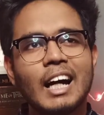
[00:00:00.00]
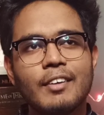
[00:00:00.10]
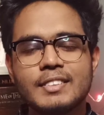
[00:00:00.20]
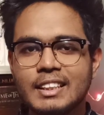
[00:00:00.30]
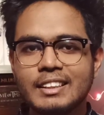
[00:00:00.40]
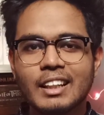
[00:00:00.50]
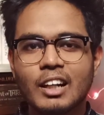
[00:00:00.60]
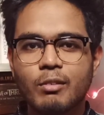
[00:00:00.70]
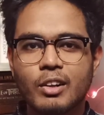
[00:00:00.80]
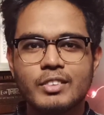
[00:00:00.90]
I've seen the
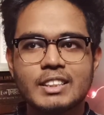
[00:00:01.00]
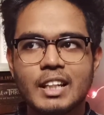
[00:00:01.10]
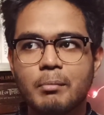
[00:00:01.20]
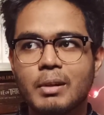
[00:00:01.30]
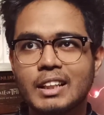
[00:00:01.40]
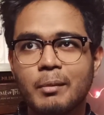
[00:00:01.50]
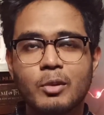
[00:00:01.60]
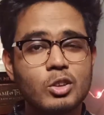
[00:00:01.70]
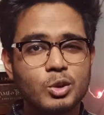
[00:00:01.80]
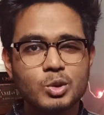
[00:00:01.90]
cover of the same, but I'm
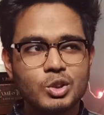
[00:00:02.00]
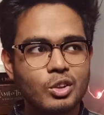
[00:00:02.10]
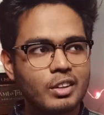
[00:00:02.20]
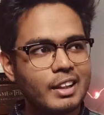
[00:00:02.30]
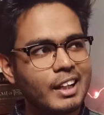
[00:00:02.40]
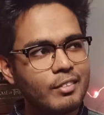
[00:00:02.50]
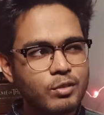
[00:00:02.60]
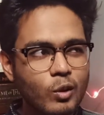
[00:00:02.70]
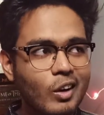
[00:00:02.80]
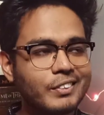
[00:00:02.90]
not too sure. I
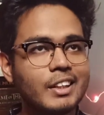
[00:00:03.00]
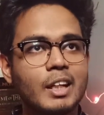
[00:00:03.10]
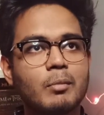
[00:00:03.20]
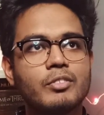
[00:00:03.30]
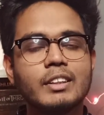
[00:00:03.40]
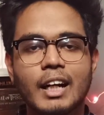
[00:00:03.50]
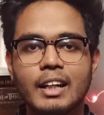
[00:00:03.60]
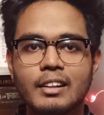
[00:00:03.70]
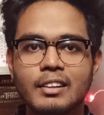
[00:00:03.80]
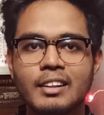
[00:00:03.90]
forgot the name of the
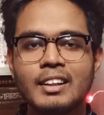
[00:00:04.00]
title.